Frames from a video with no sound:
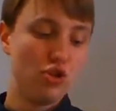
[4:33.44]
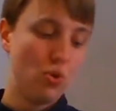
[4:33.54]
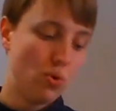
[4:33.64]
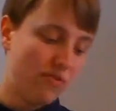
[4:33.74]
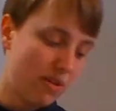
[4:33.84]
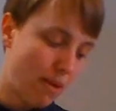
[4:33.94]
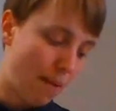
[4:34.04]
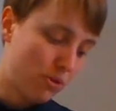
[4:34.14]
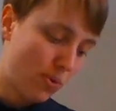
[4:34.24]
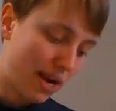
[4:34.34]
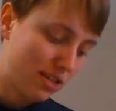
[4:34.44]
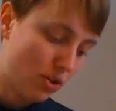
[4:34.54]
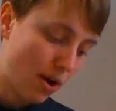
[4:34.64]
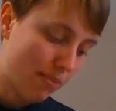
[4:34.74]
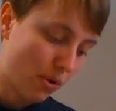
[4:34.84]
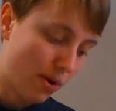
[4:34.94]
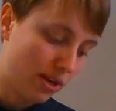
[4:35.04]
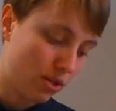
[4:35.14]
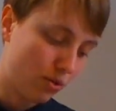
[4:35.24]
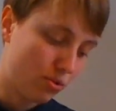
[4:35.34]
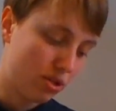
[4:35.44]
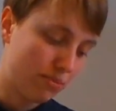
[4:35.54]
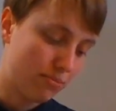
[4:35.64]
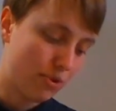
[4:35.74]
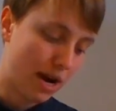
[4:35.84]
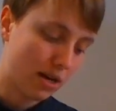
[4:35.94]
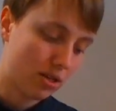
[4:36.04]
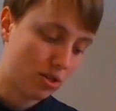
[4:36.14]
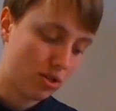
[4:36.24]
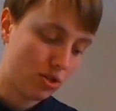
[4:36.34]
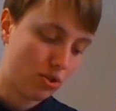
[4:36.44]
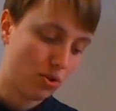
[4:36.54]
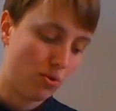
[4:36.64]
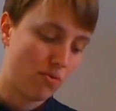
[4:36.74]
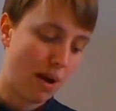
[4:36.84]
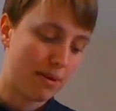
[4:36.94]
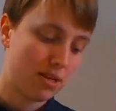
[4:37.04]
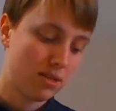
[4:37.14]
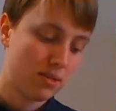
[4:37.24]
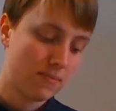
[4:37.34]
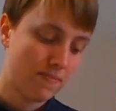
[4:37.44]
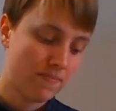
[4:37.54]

Two of them hopped away, so I'm going to subtract two rabbits.